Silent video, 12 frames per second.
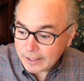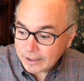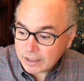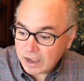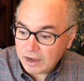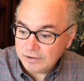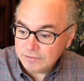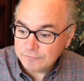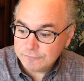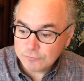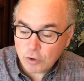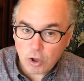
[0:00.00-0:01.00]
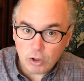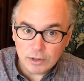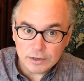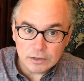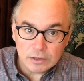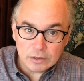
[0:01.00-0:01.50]
I kind of call
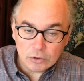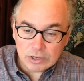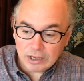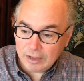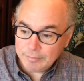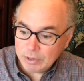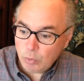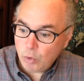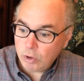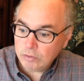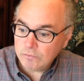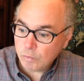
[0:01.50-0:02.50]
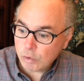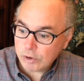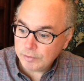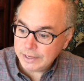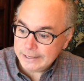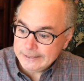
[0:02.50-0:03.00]
it climbing a wall of
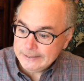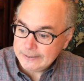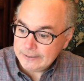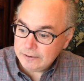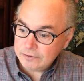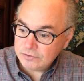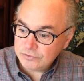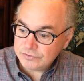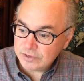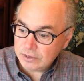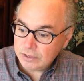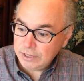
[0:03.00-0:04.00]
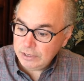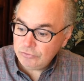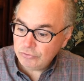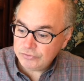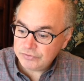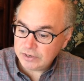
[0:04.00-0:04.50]
worry. And there's an
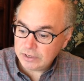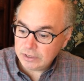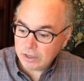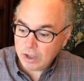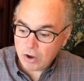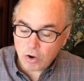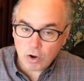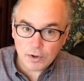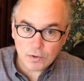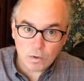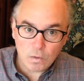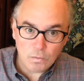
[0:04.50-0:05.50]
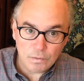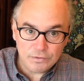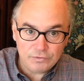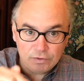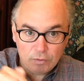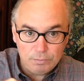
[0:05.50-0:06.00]
interesting uh, article,
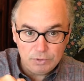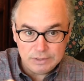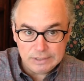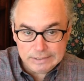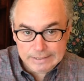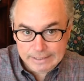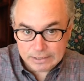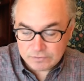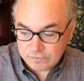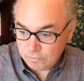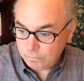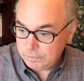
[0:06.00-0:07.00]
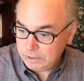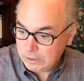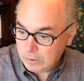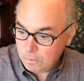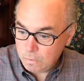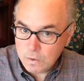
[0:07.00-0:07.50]
which I'll put the link to
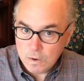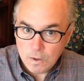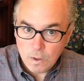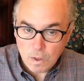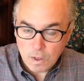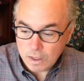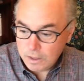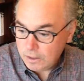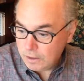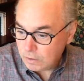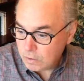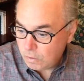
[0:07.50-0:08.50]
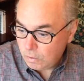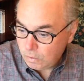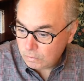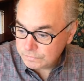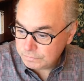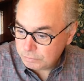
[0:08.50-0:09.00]
below, uh,
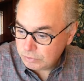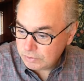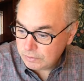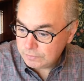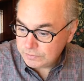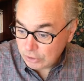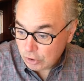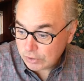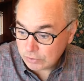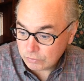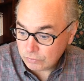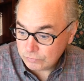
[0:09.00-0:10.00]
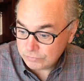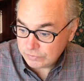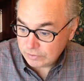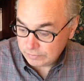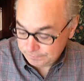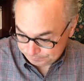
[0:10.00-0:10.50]
called, the article's
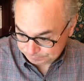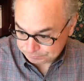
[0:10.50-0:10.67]
uh,